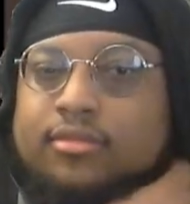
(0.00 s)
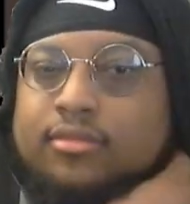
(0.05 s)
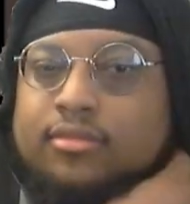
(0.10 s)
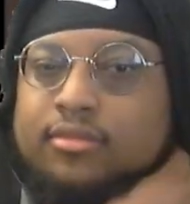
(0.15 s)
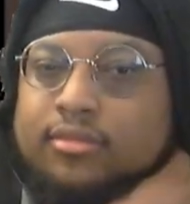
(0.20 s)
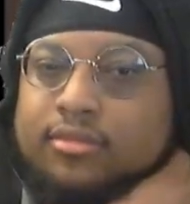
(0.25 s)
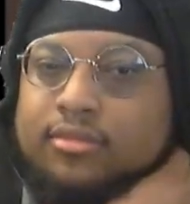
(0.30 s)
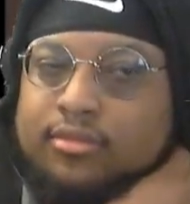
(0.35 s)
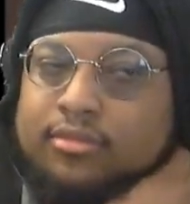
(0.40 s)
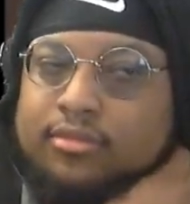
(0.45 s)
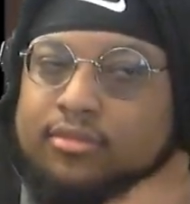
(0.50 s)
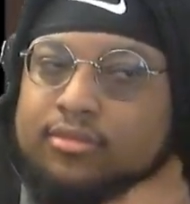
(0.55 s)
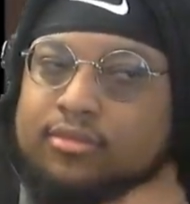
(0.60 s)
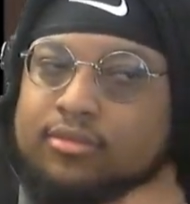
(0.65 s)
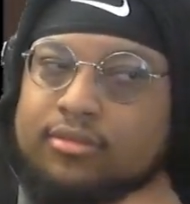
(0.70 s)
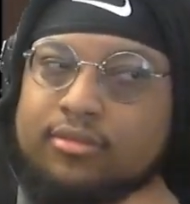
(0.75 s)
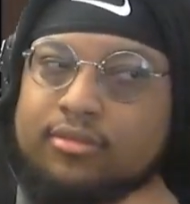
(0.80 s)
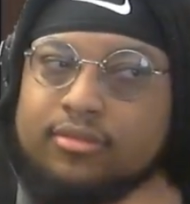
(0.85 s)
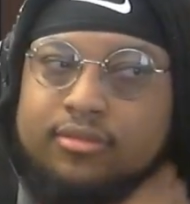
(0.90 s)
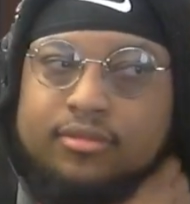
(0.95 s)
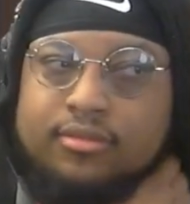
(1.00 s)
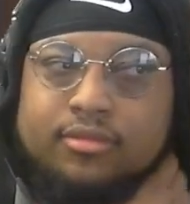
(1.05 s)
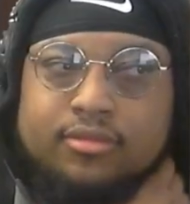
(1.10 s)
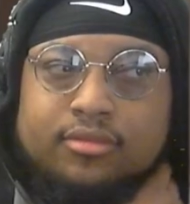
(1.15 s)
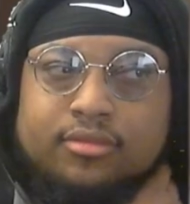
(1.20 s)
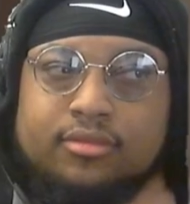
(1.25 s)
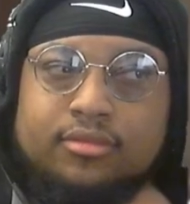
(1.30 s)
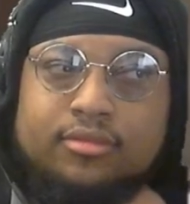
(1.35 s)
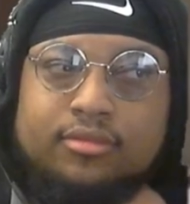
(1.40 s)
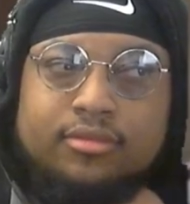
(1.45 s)

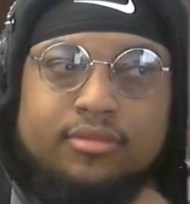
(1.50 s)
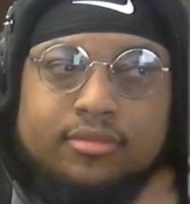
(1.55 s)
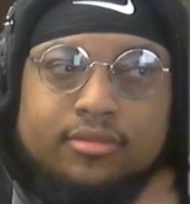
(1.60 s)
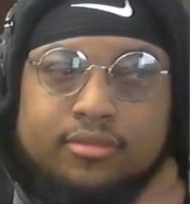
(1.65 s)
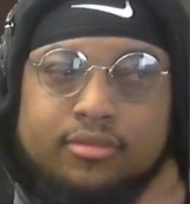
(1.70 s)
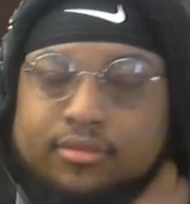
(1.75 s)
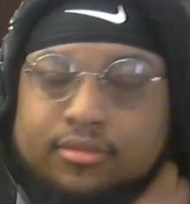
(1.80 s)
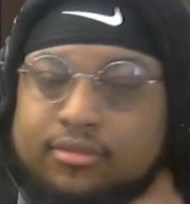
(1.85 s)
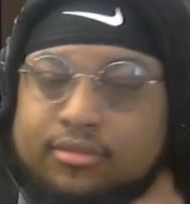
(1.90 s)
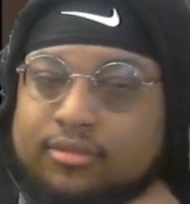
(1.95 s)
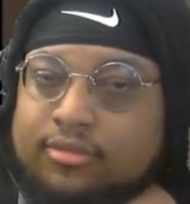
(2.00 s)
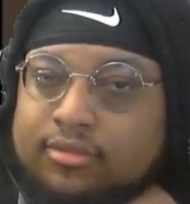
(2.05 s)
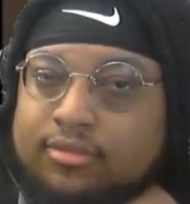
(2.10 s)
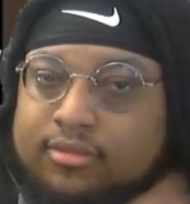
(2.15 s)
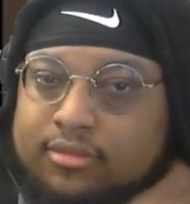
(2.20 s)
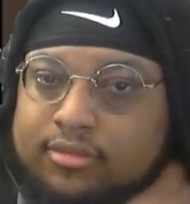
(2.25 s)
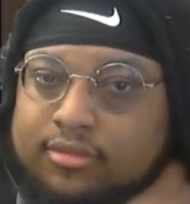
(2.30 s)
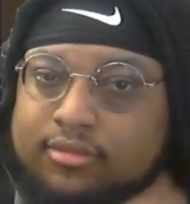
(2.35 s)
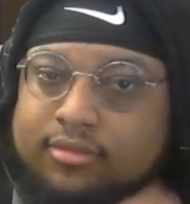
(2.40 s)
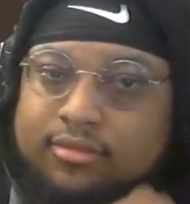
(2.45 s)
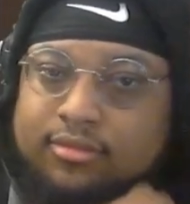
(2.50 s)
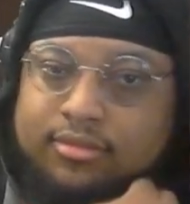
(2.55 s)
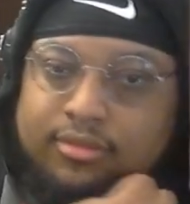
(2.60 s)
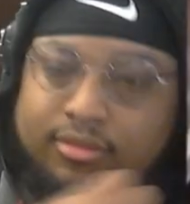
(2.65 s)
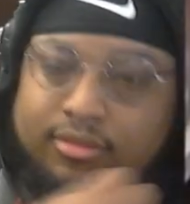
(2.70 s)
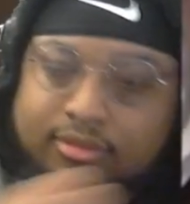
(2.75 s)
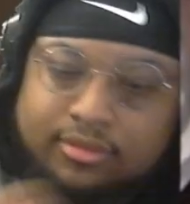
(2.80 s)
(silent)